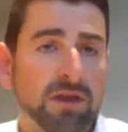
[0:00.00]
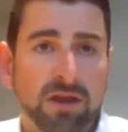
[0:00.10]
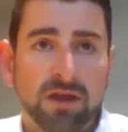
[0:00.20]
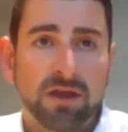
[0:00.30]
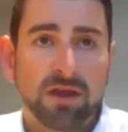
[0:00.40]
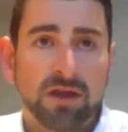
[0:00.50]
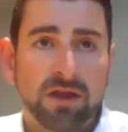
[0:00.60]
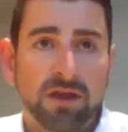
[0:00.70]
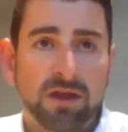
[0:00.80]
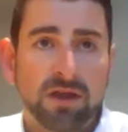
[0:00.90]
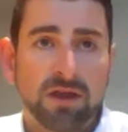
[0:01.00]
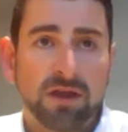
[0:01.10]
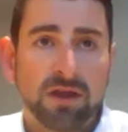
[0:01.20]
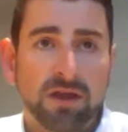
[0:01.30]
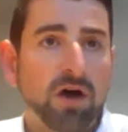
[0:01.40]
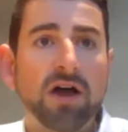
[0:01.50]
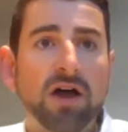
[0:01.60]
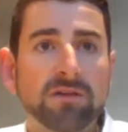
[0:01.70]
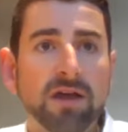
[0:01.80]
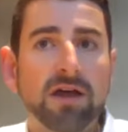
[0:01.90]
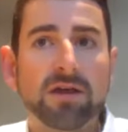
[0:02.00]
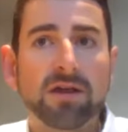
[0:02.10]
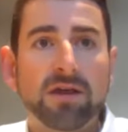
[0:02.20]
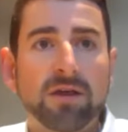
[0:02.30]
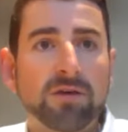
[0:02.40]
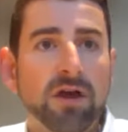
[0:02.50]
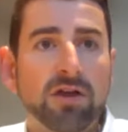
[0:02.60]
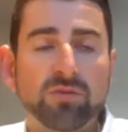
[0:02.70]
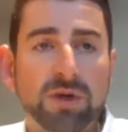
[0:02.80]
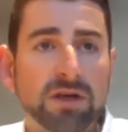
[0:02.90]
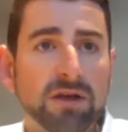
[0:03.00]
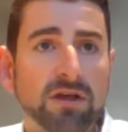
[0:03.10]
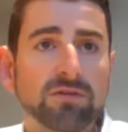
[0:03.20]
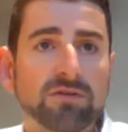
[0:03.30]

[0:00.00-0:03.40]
with producing, still having high ceilings,